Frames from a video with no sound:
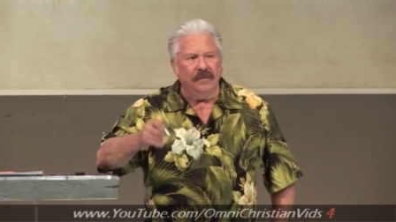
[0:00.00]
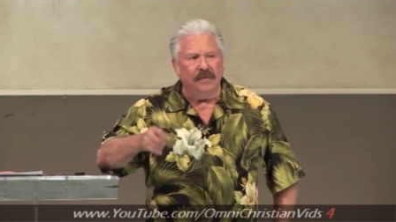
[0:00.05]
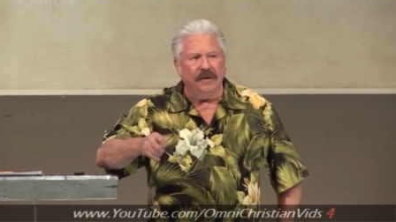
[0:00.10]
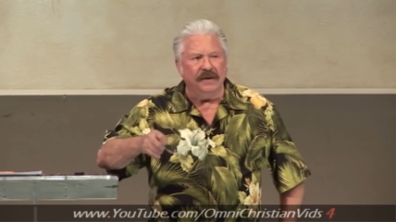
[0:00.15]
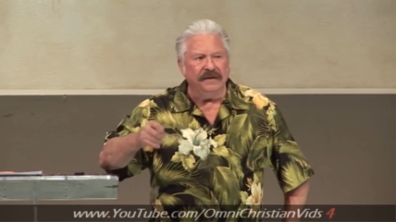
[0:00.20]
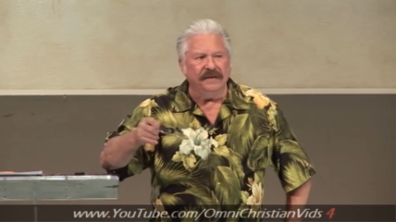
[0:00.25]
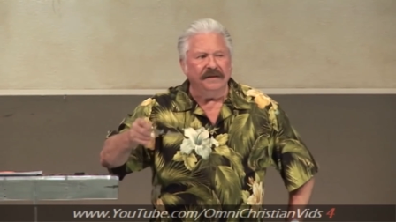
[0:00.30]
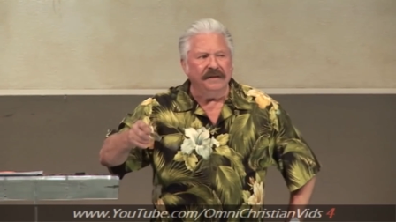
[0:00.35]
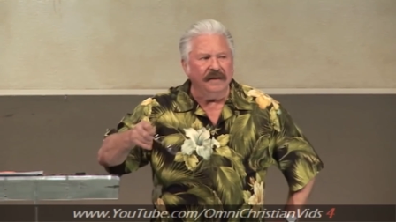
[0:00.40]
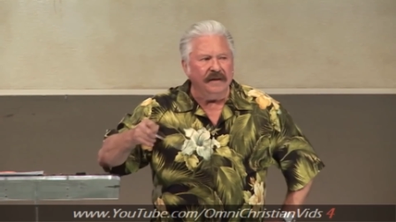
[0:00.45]

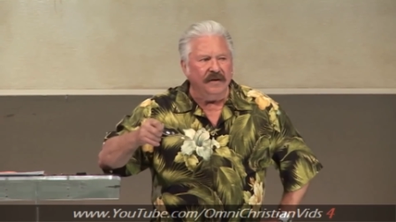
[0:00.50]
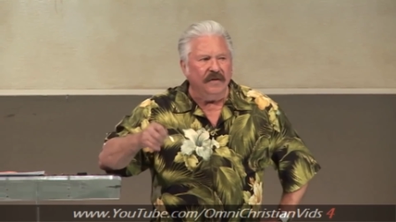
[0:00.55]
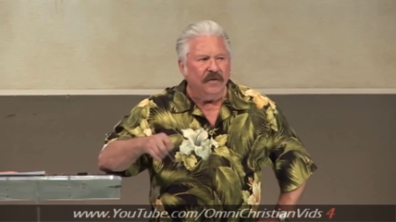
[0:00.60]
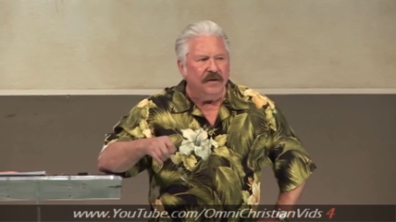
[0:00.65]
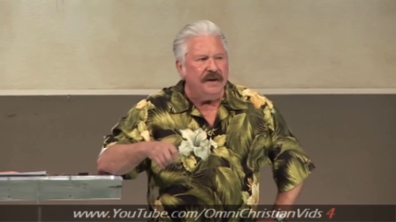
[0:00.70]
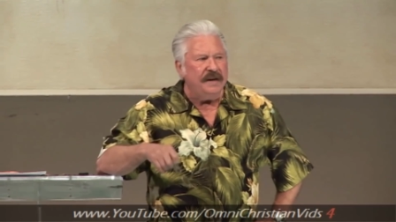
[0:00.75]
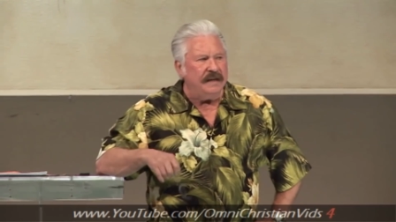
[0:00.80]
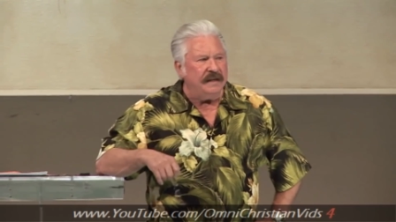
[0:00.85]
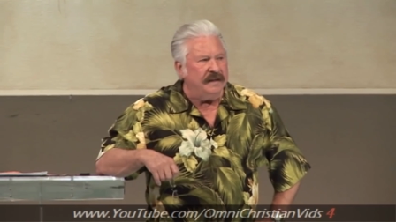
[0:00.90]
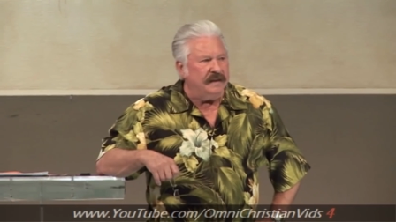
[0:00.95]
what the
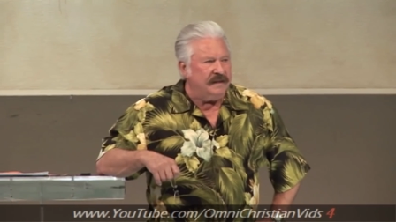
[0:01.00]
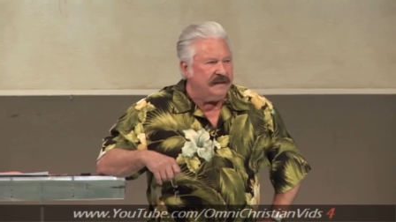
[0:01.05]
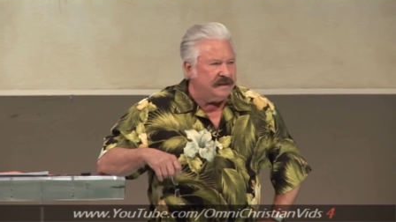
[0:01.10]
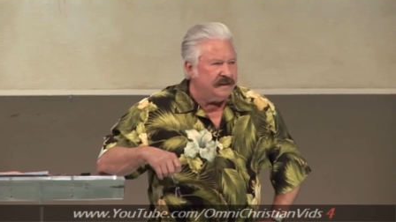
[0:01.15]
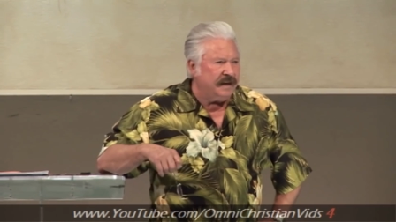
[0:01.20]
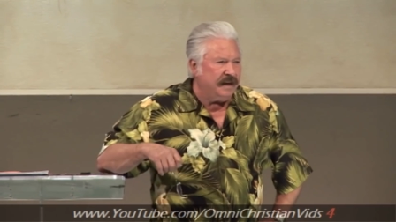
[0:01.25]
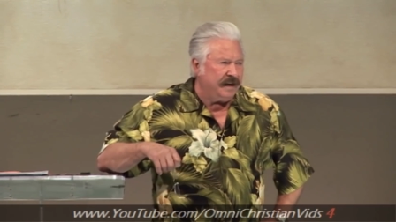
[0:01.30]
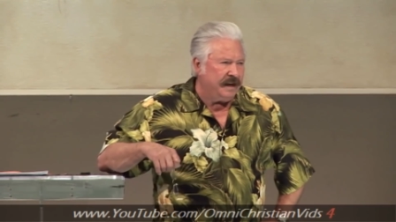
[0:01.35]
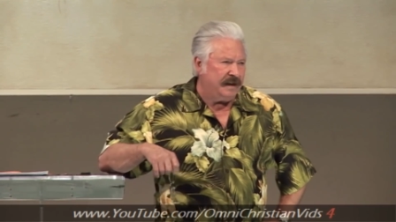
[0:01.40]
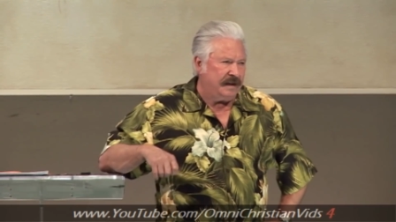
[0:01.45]
Greek is
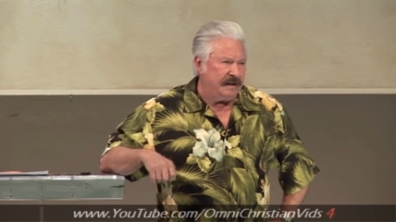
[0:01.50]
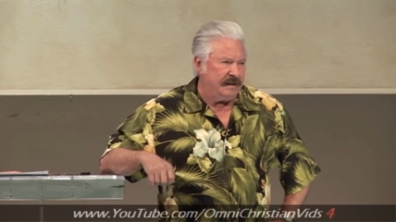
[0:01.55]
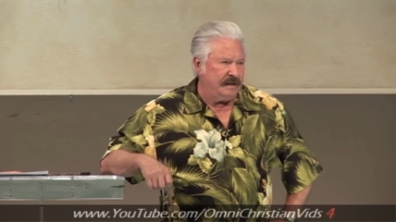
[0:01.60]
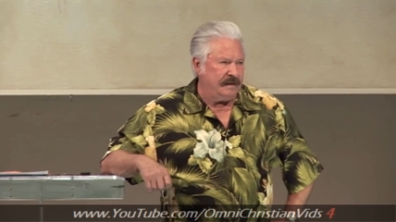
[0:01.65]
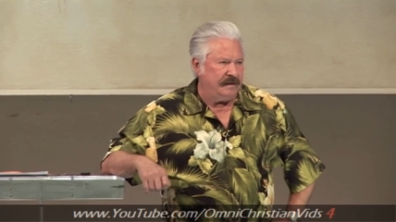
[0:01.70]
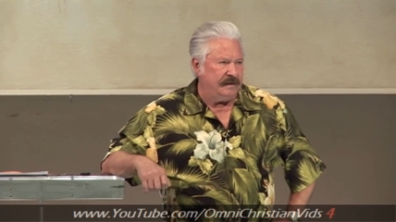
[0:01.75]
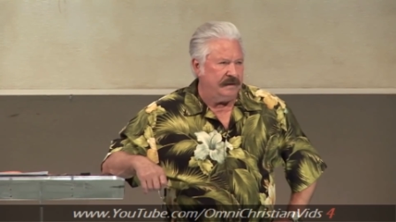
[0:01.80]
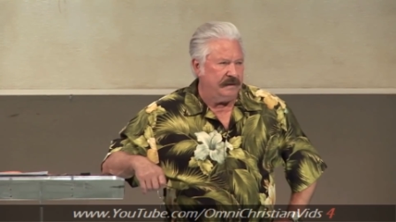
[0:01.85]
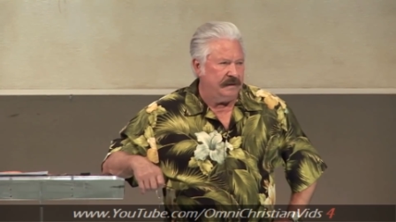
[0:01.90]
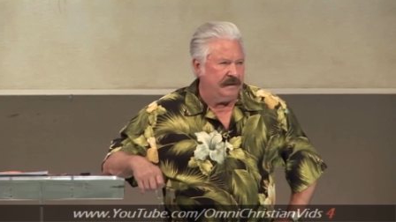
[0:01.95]
saying
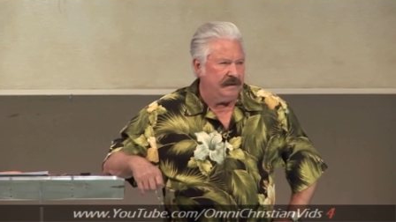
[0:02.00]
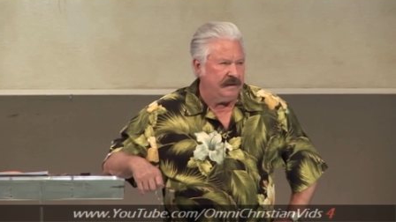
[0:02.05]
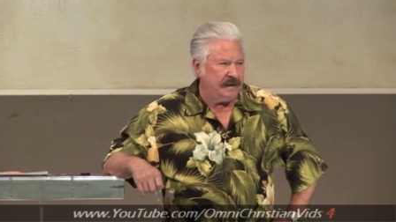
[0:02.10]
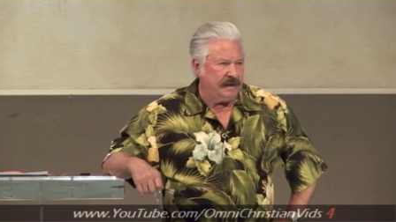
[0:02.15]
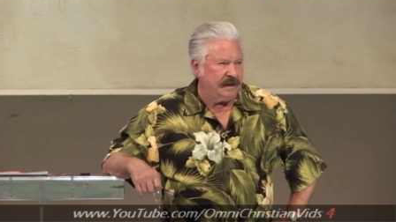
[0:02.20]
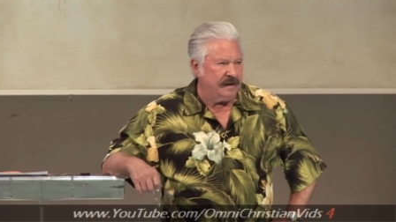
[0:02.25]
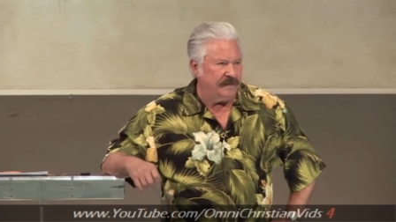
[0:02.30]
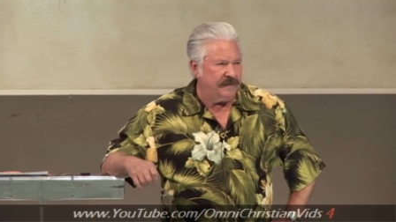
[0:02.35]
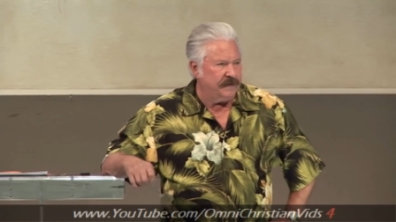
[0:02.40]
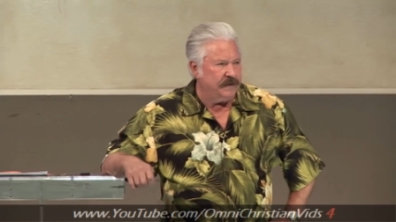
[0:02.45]

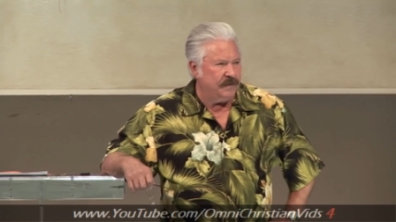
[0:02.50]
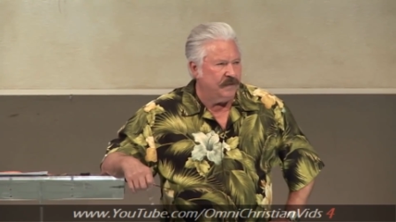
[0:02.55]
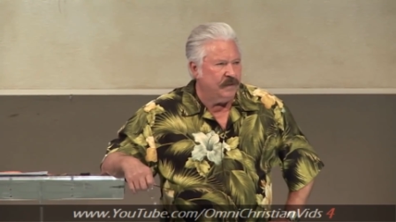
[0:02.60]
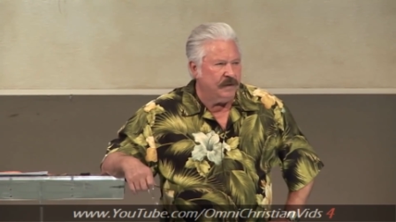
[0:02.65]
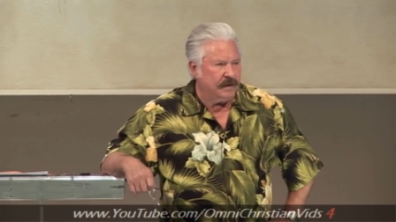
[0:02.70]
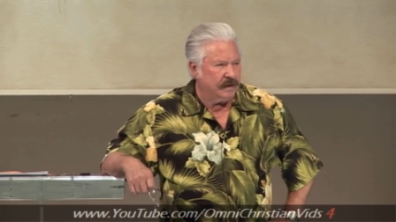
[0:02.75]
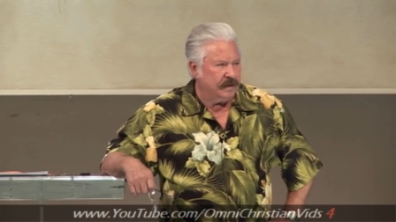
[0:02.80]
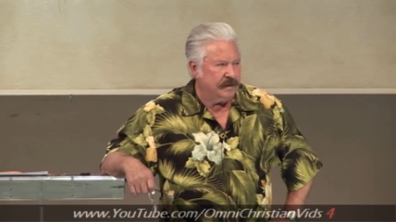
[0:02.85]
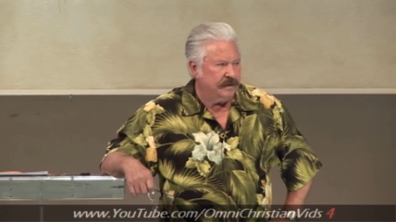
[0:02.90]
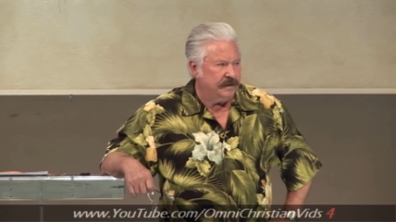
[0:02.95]
in a few
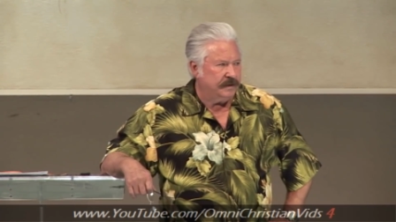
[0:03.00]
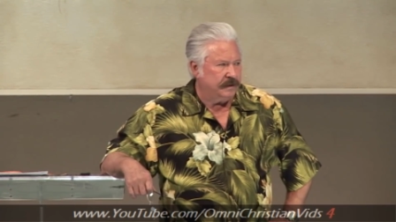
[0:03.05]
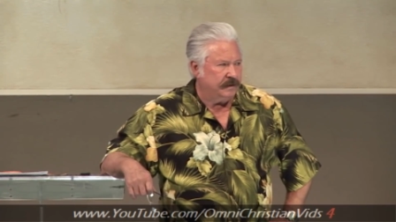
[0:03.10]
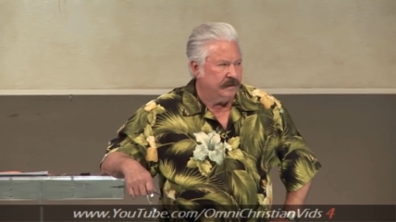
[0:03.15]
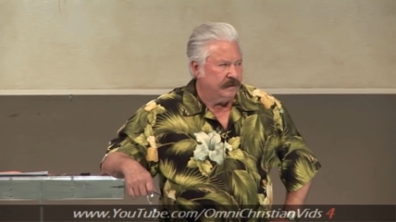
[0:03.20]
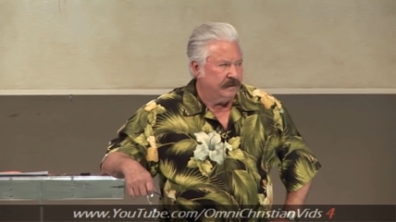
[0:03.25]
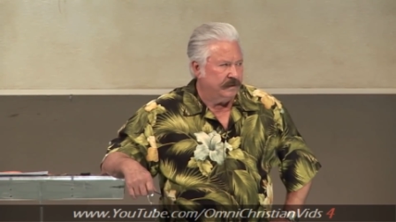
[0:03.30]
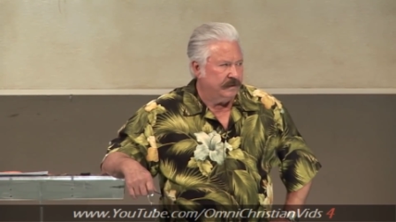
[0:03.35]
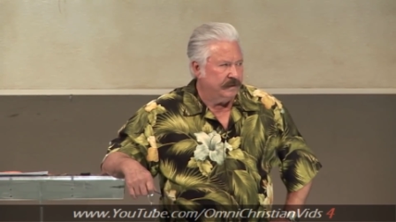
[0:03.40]
words.